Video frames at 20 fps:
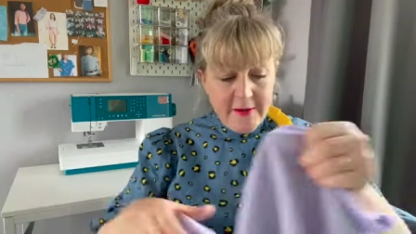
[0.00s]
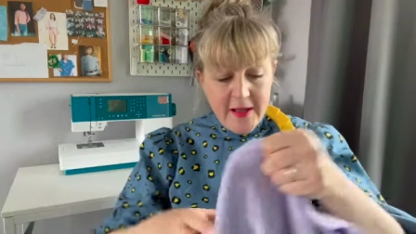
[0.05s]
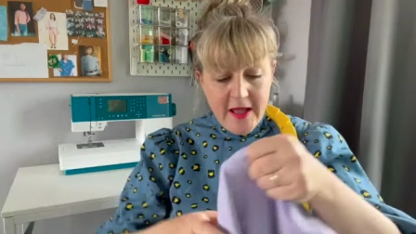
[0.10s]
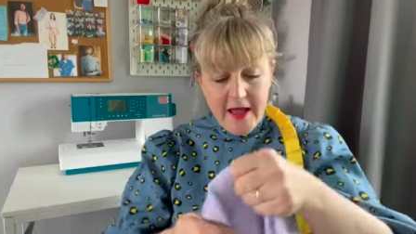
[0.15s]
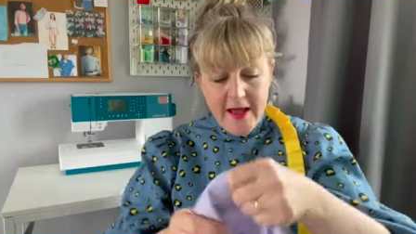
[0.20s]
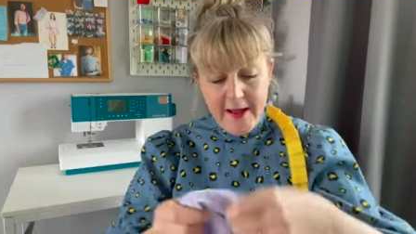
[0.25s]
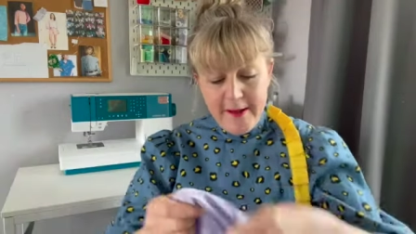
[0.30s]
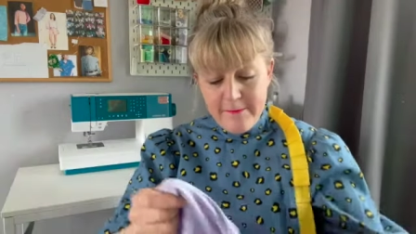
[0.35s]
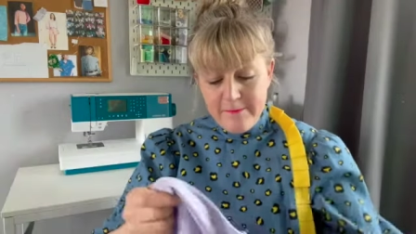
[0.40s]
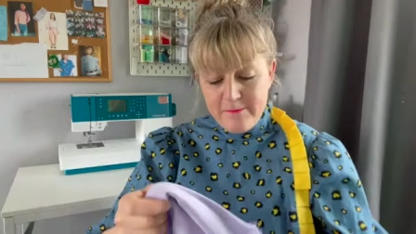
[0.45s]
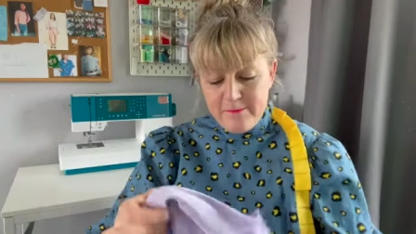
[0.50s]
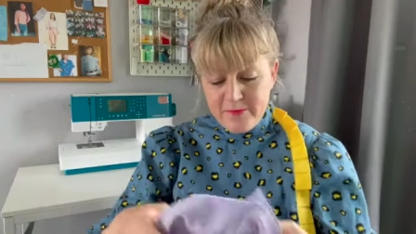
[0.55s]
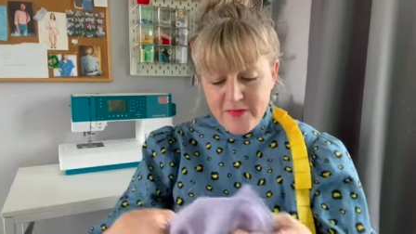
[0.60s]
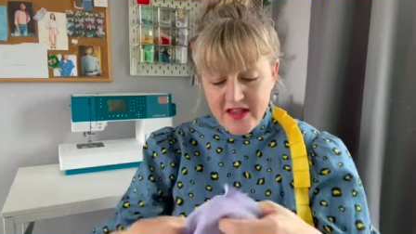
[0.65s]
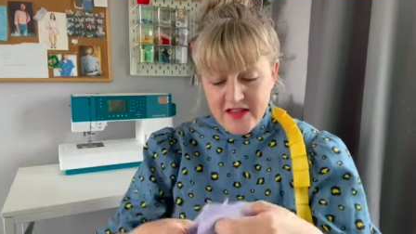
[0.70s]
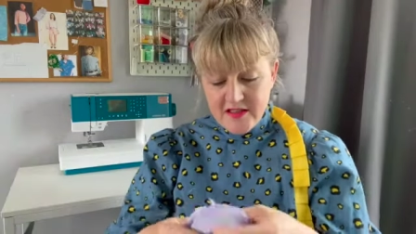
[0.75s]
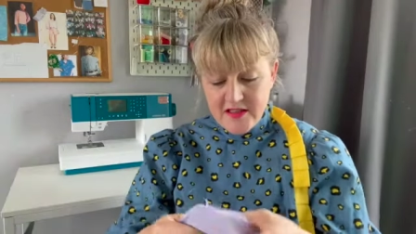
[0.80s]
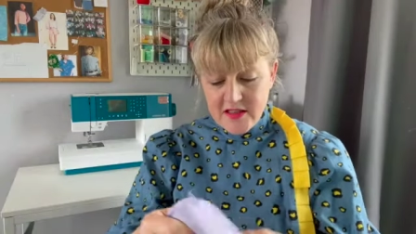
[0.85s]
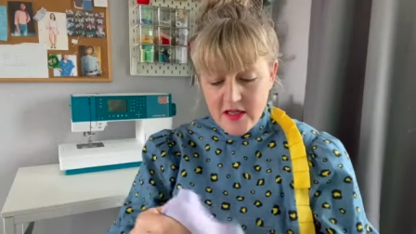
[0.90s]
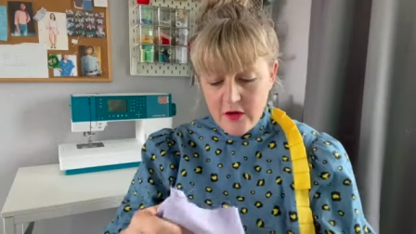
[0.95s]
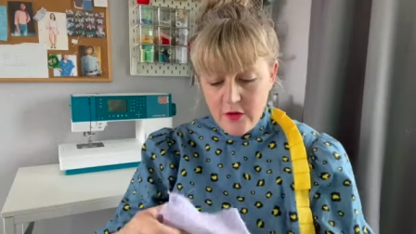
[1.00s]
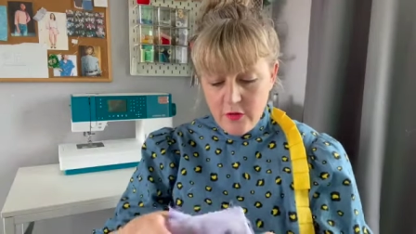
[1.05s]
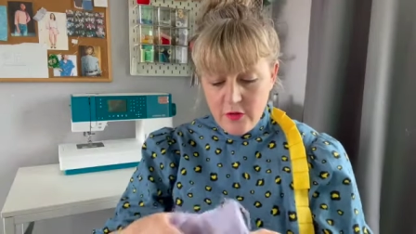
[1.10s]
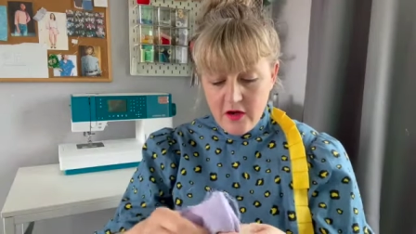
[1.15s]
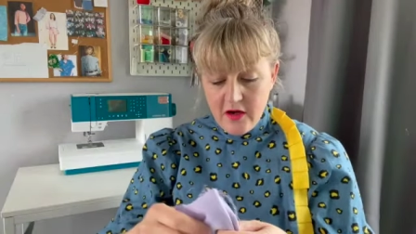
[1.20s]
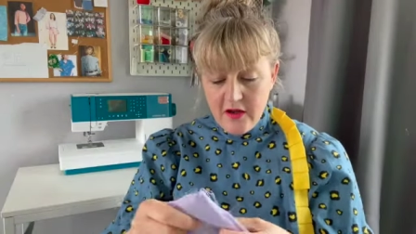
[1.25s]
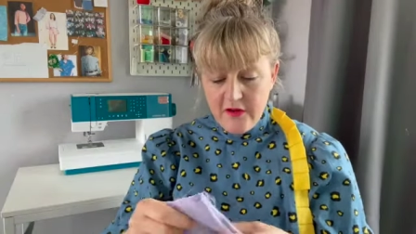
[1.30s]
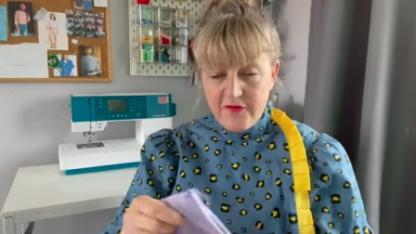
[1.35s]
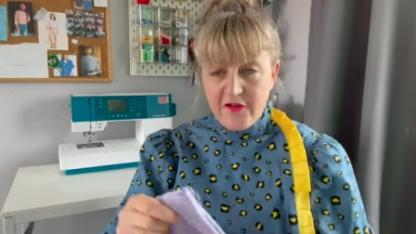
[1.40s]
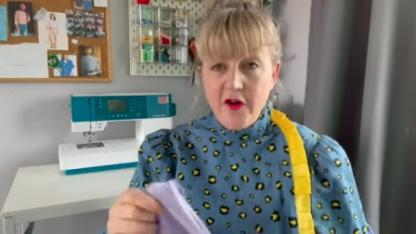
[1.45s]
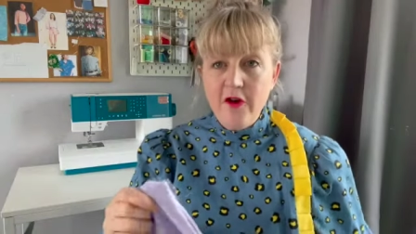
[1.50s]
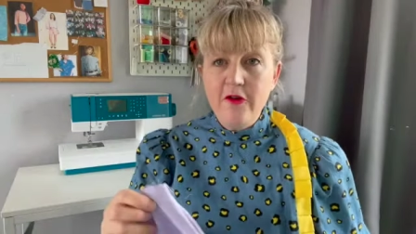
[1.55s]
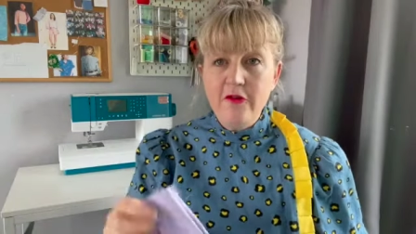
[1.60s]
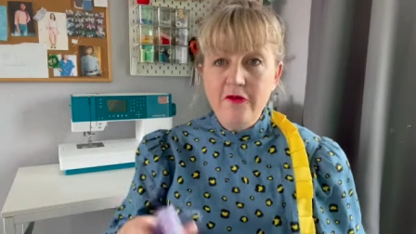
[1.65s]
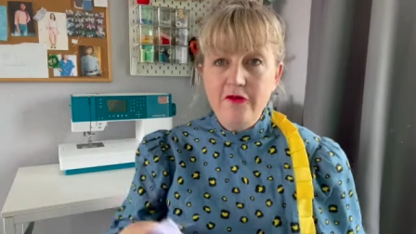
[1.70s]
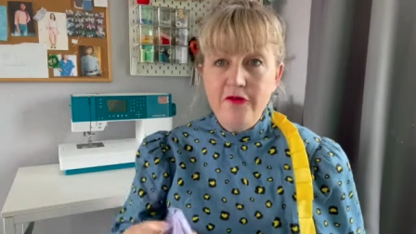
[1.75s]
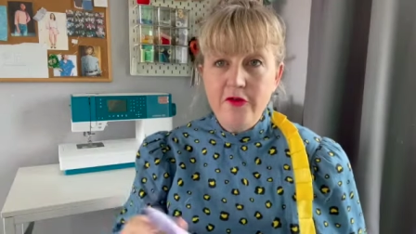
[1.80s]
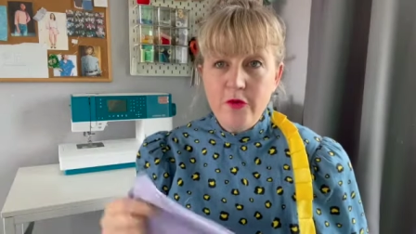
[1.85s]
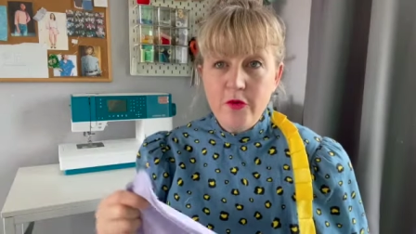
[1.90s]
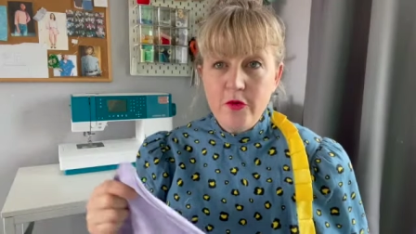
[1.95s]
Um, so I've gone
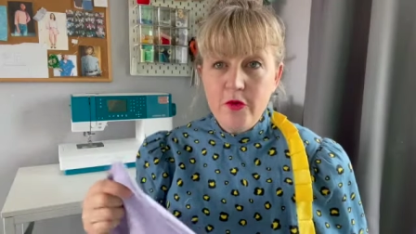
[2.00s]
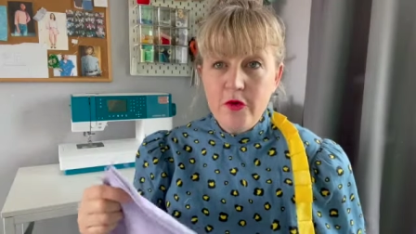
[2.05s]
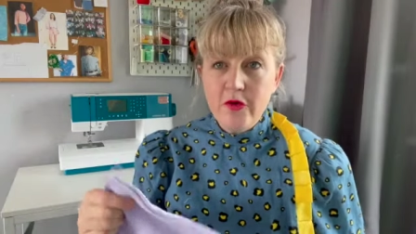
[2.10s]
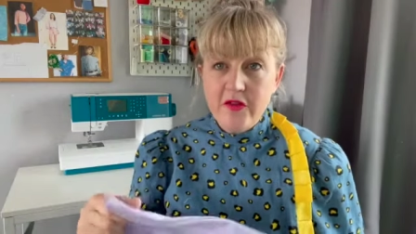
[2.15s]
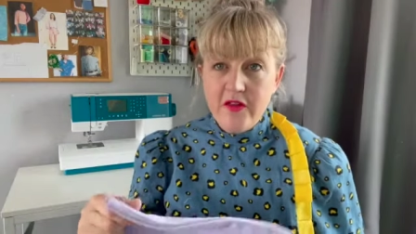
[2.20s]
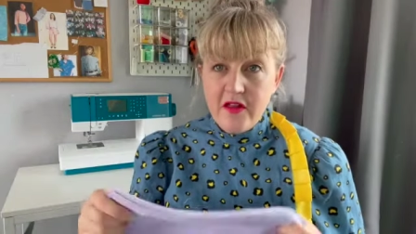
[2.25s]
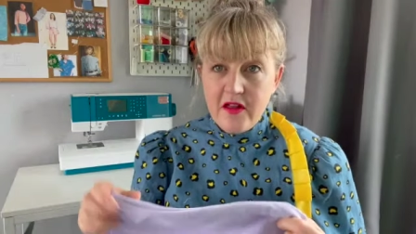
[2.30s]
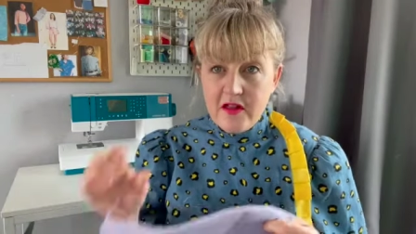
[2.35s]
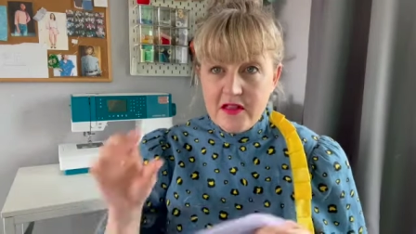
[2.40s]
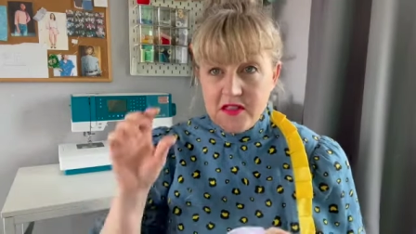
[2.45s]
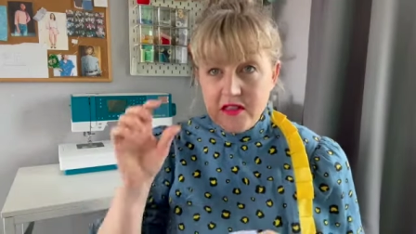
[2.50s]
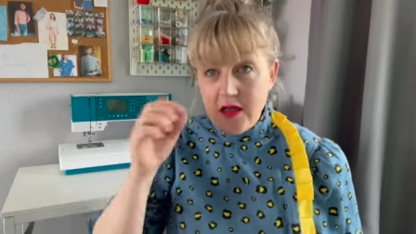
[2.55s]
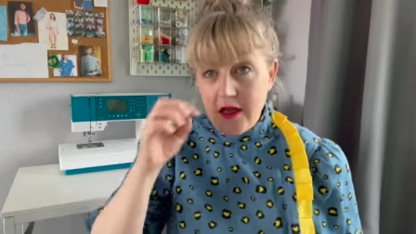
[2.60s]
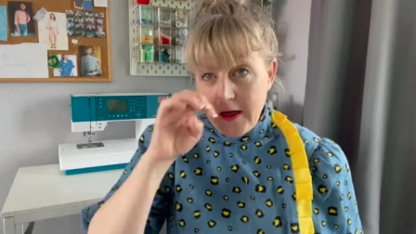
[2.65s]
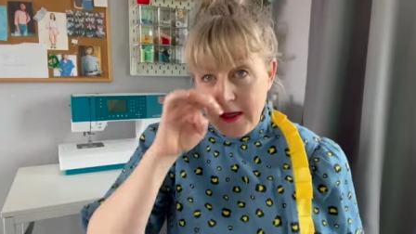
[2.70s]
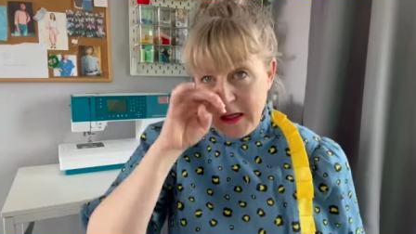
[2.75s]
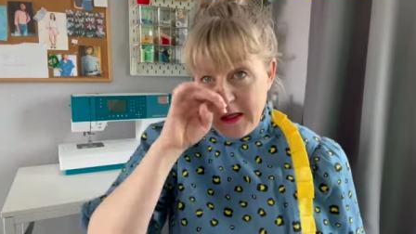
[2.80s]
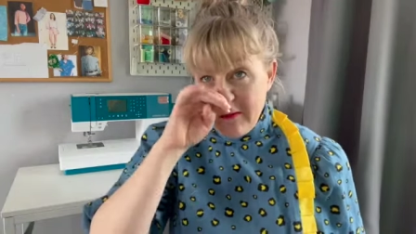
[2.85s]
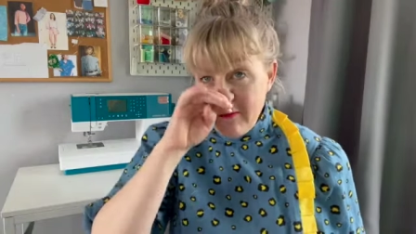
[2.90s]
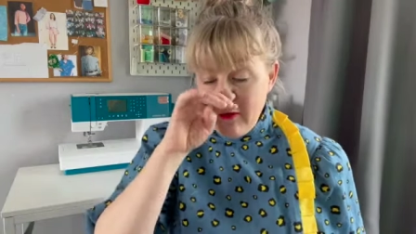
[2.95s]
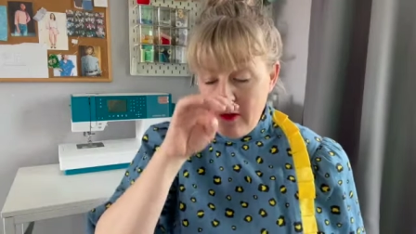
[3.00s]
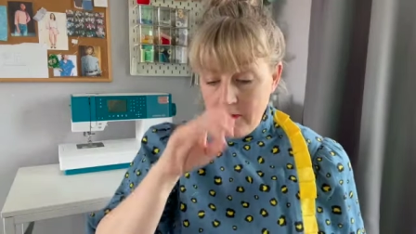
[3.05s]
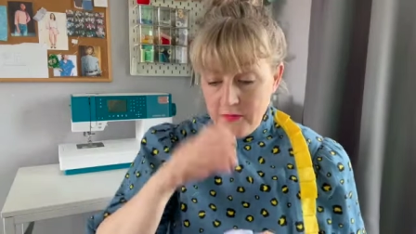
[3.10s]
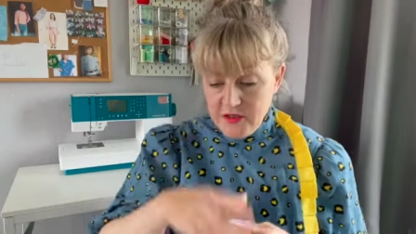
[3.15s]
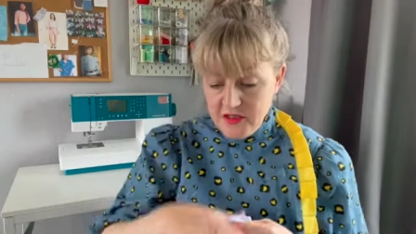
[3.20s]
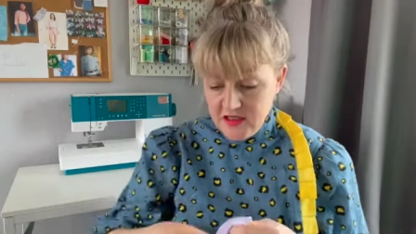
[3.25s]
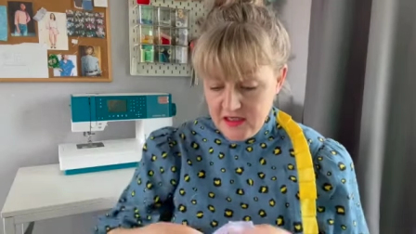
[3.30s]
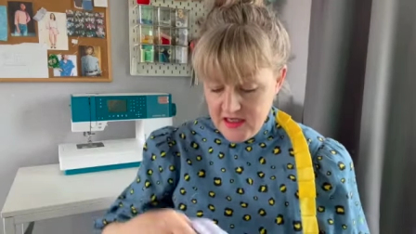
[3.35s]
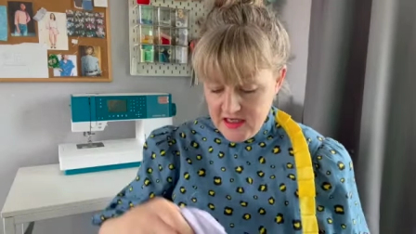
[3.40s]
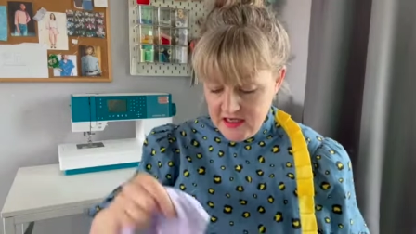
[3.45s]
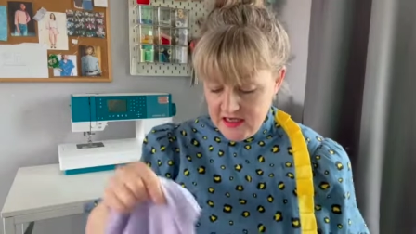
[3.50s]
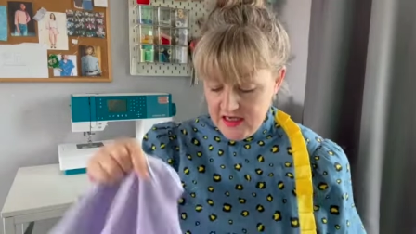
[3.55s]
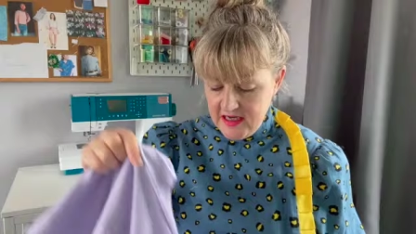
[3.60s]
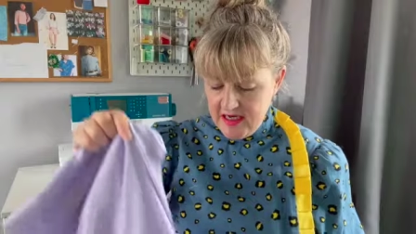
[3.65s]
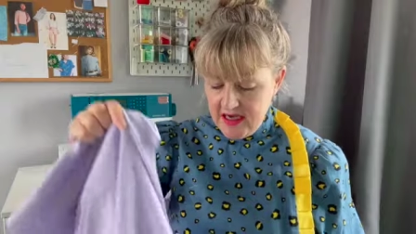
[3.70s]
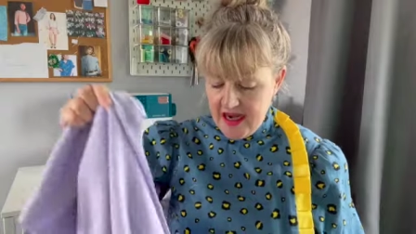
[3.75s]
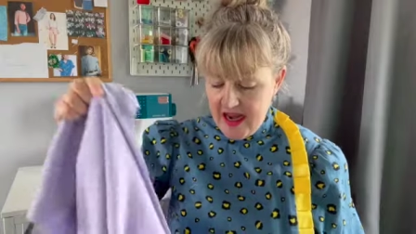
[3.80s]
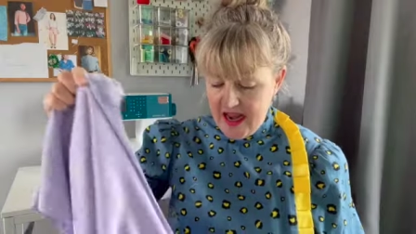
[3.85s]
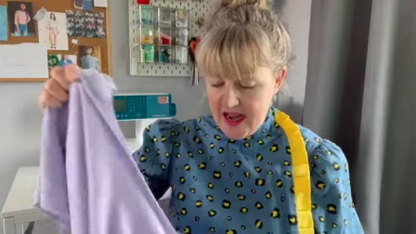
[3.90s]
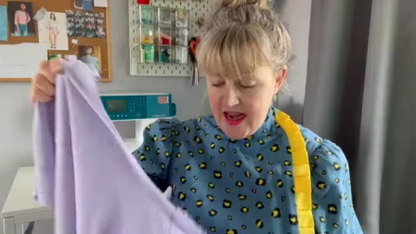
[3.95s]
for the slightly cropped
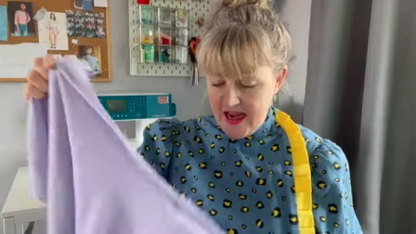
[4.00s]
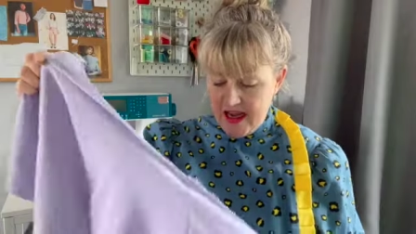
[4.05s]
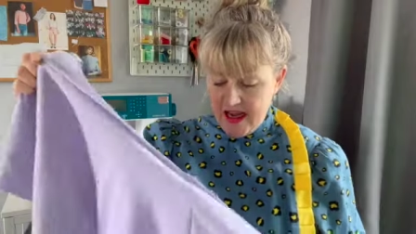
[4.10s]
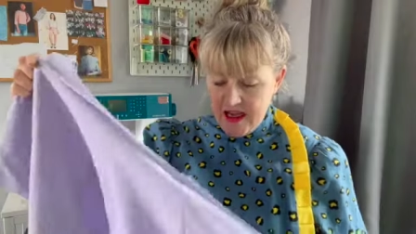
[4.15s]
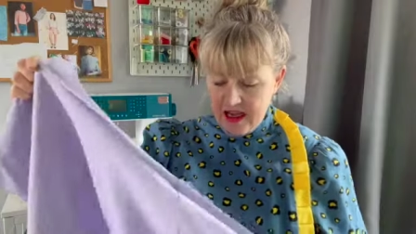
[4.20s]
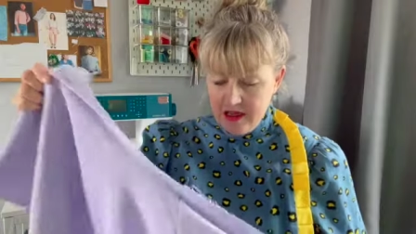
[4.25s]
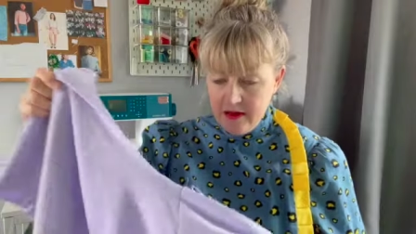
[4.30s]
leg.